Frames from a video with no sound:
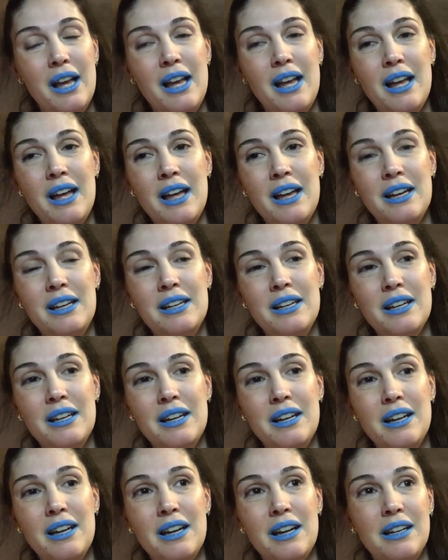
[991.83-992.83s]
and
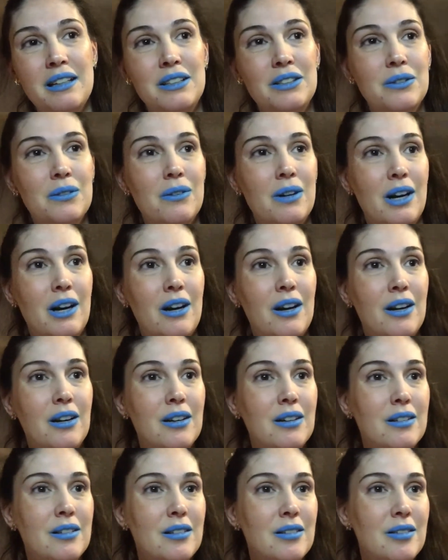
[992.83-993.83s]
uh, I
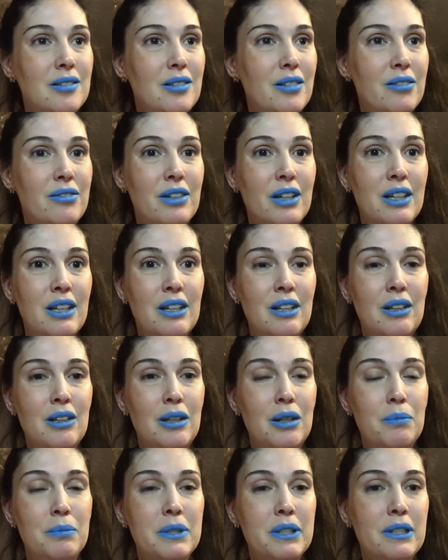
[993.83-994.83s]
swear, if I get a
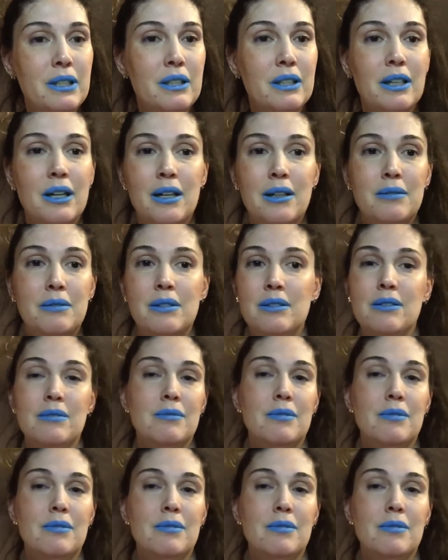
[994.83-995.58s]
lipstick, I'm,